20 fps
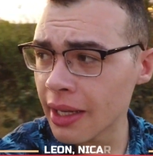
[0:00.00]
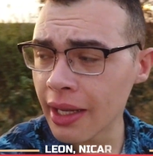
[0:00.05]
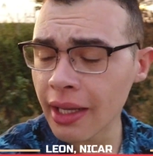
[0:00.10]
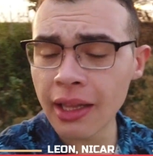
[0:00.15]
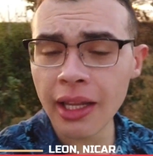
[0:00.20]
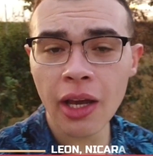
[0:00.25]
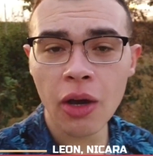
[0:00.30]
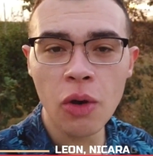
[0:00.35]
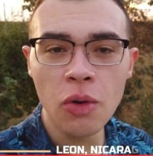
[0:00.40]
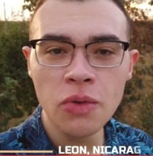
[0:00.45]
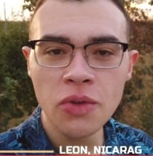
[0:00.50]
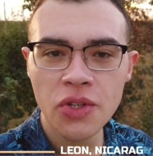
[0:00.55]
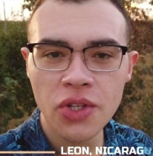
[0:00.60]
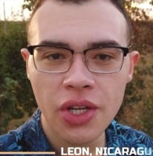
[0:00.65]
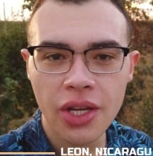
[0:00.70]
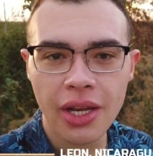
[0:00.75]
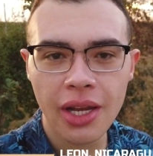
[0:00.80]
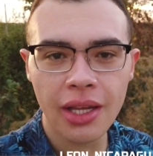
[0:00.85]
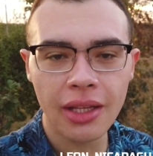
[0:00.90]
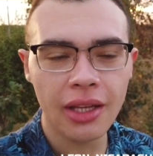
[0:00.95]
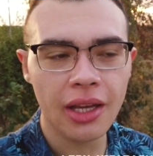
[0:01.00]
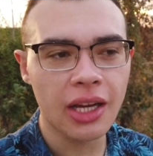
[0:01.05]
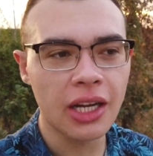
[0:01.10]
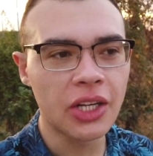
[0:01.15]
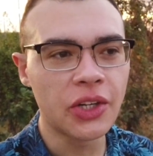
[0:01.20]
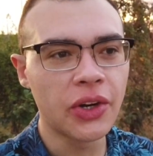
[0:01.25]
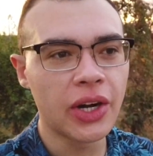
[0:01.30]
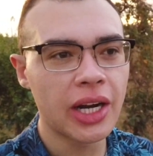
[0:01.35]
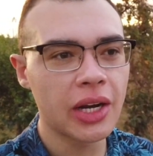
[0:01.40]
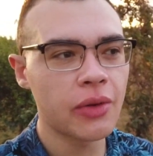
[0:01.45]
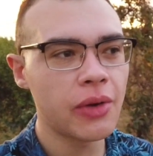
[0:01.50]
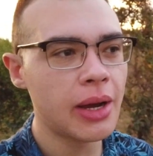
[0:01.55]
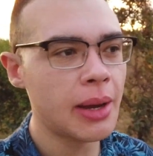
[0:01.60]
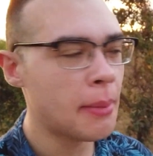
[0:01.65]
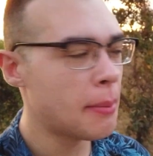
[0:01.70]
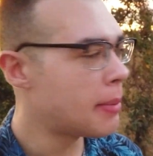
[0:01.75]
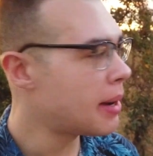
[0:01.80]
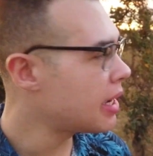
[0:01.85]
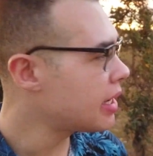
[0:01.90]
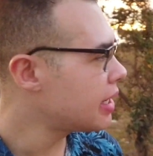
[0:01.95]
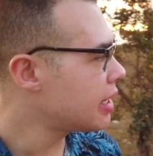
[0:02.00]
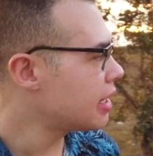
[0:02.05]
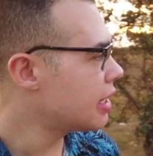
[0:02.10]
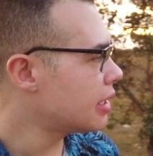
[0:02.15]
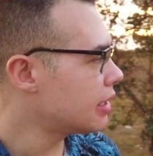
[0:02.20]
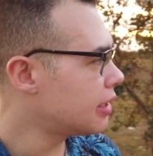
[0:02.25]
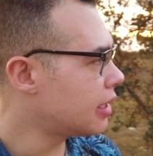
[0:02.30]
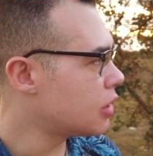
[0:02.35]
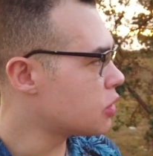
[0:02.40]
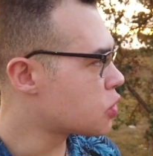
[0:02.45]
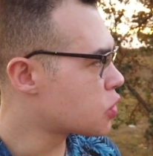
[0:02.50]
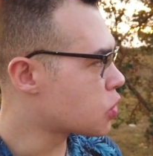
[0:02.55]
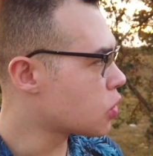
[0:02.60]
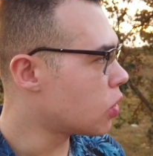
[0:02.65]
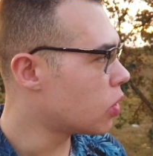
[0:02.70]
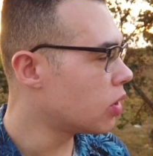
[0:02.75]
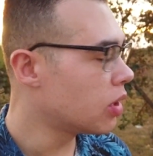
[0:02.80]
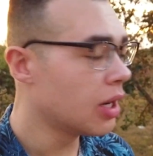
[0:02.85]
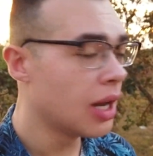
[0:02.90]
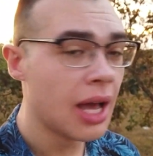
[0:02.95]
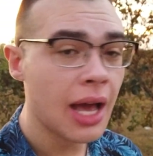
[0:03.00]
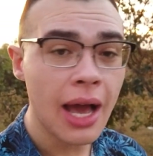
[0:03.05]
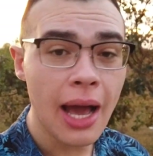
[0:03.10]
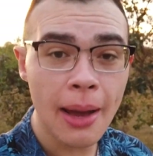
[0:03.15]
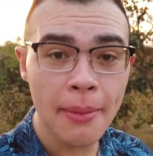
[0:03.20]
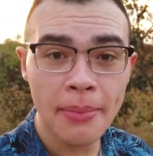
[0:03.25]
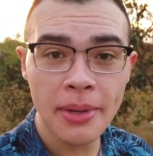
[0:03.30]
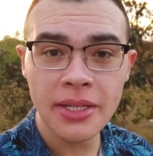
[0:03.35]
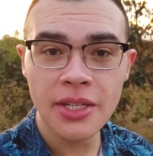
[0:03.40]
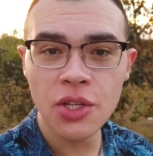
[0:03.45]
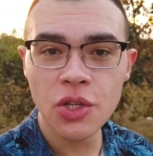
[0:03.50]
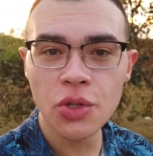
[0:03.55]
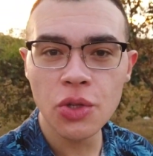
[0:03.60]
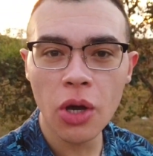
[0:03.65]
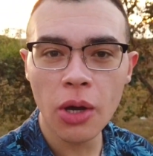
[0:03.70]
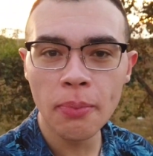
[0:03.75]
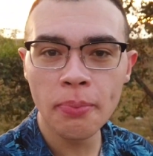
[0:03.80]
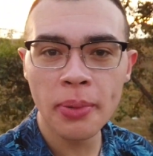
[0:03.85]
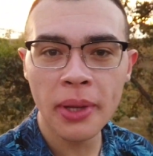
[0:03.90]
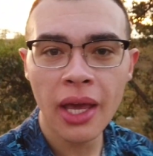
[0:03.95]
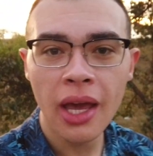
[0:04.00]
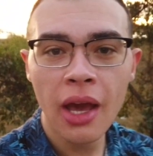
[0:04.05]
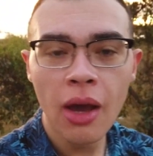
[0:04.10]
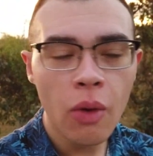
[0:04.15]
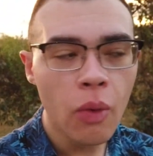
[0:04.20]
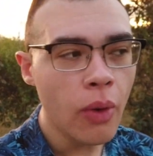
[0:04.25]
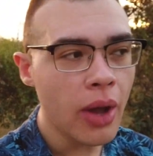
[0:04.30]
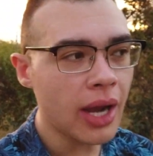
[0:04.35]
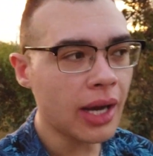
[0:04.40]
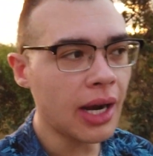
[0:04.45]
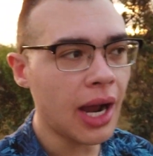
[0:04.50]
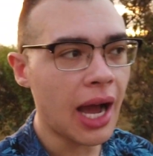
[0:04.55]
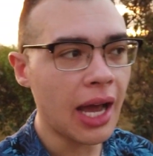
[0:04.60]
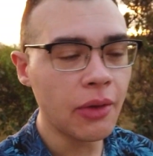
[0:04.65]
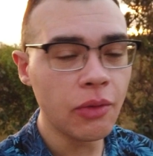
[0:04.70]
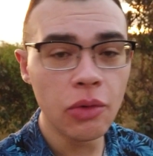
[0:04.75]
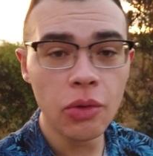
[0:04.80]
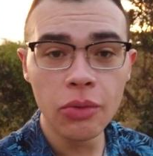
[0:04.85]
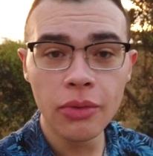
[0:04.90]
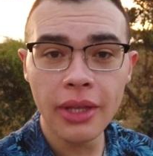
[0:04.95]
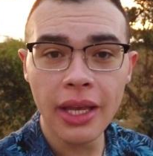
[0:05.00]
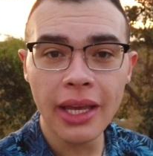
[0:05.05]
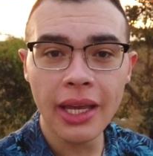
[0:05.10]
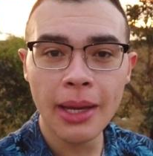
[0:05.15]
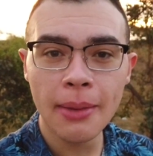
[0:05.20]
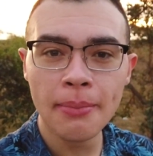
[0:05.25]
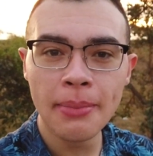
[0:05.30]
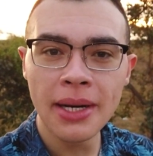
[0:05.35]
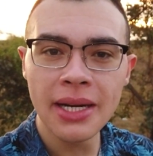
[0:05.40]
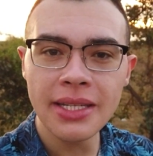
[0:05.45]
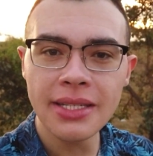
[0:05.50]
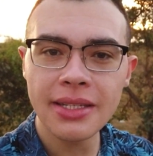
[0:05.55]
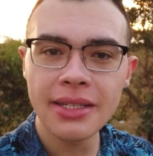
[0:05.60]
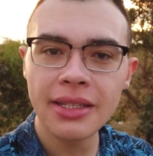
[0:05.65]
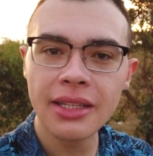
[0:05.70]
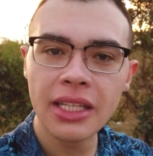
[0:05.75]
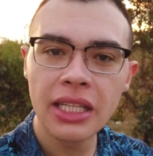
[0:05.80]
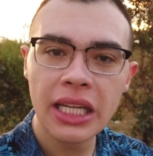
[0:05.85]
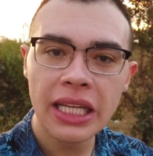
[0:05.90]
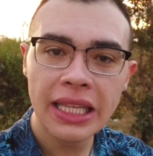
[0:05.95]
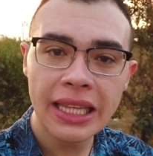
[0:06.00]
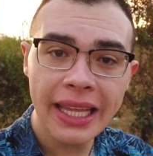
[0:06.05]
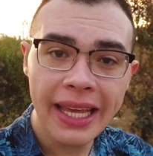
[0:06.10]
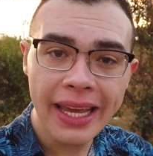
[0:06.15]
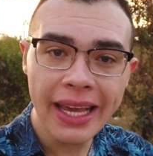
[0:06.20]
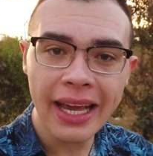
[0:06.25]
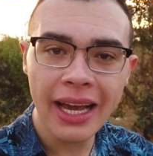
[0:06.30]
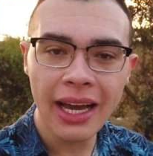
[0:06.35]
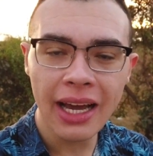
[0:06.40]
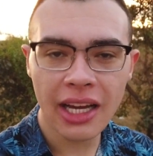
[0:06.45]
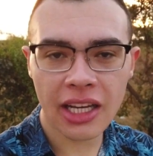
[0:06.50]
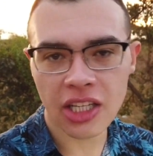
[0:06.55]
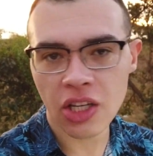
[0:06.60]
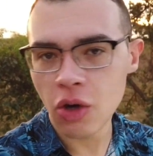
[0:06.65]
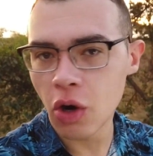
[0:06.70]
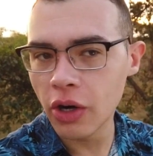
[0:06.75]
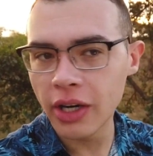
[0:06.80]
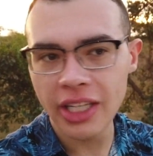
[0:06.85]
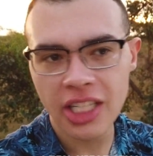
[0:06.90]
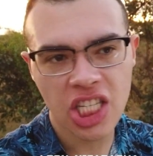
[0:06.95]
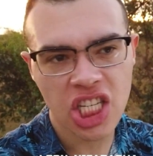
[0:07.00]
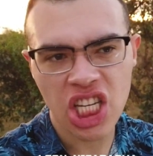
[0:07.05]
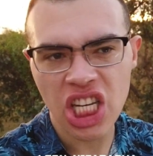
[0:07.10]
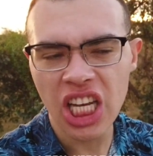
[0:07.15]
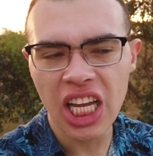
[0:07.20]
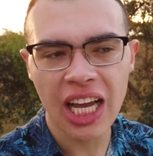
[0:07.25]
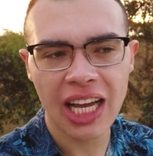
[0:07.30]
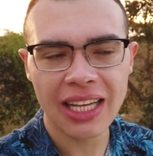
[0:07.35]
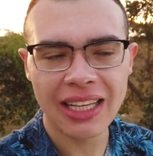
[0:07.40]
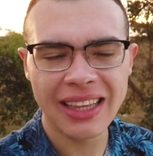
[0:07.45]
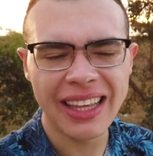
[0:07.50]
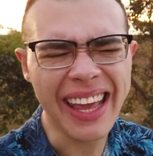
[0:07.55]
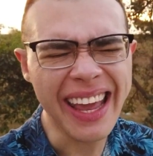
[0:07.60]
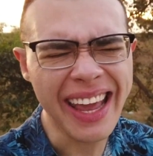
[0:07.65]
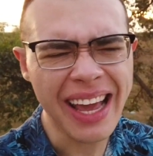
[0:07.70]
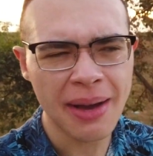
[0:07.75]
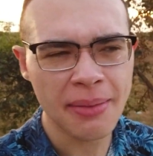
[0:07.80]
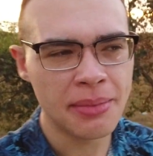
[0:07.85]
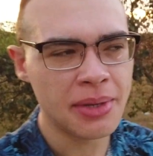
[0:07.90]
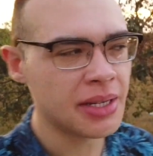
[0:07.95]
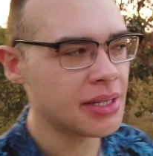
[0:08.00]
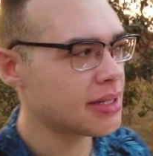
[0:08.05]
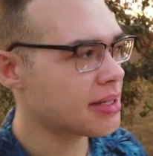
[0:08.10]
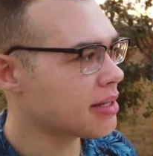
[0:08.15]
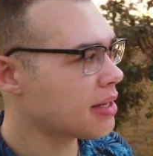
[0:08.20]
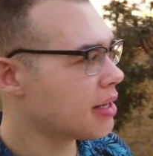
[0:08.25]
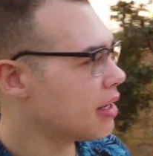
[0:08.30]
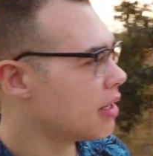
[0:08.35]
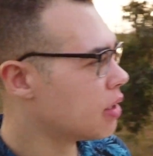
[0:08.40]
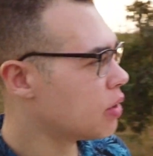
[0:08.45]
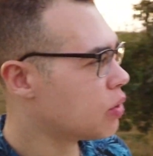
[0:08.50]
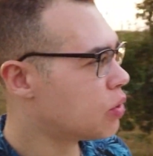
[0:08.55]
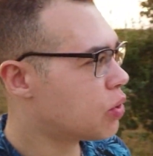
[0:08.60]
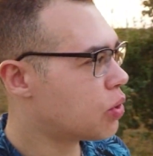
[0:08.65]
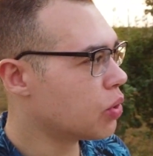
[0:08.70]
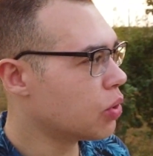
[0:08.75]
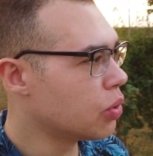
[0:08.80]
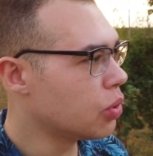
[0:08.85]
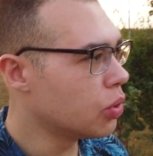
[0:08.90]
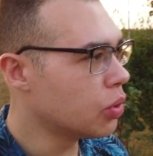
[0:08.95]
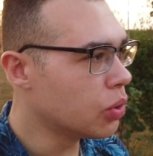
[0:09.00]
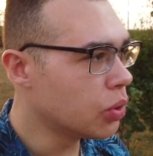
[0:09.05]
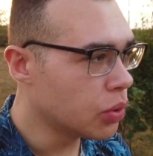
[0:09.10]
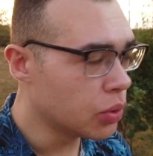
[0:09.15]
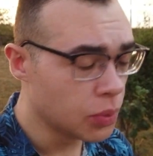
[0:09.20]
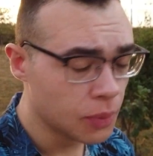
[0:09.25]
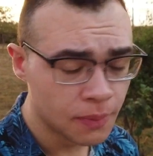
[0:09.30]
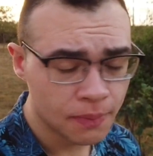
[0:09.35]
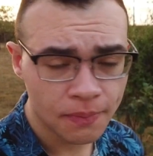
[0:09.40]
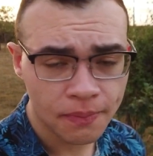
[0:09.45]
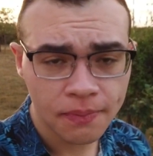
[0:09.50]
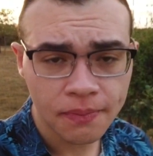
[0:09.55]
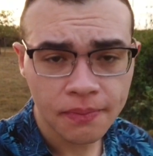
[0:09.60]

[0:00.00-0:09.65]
in León City, Nicaragua, Bahía del Sol, a bus stop where I will take a bus, Tica bus to